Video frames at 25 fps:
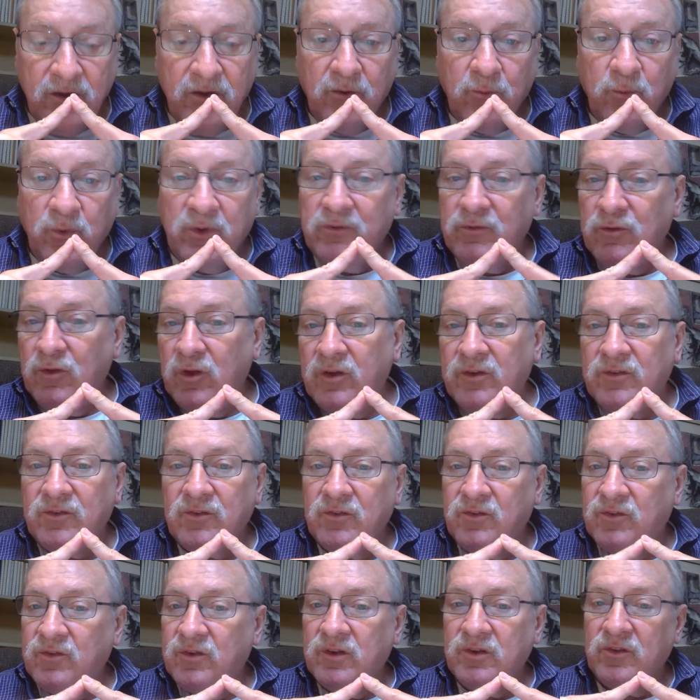We've lost a
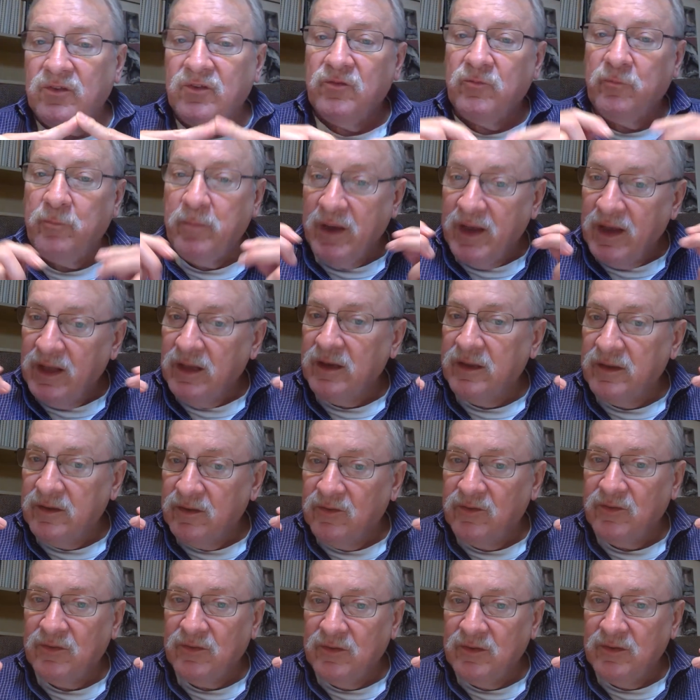sense of
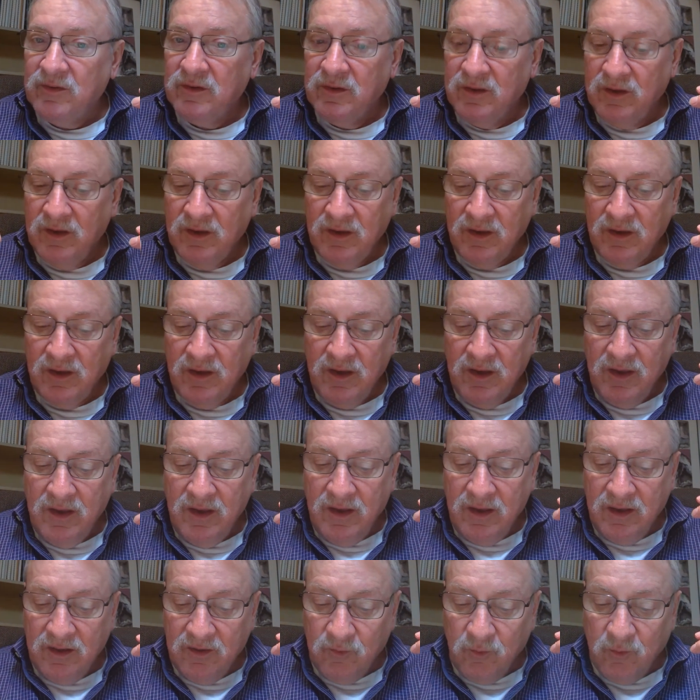balance
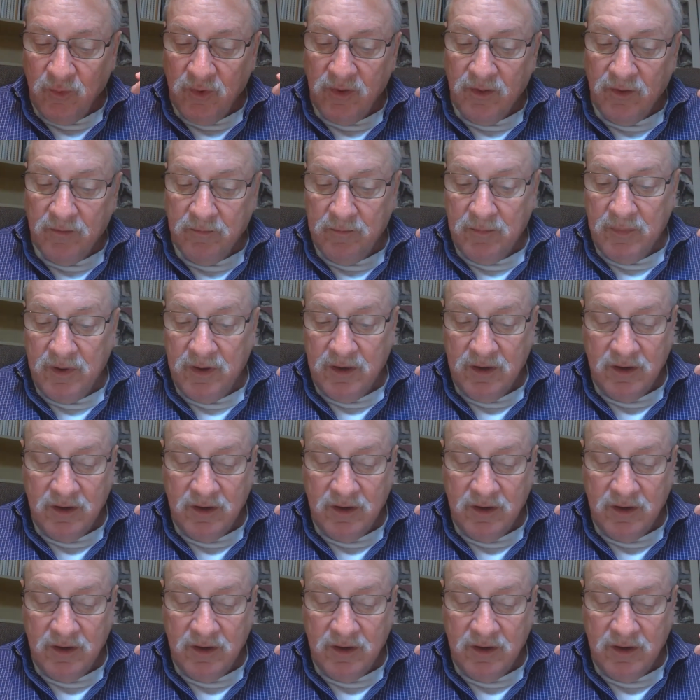and rhythm.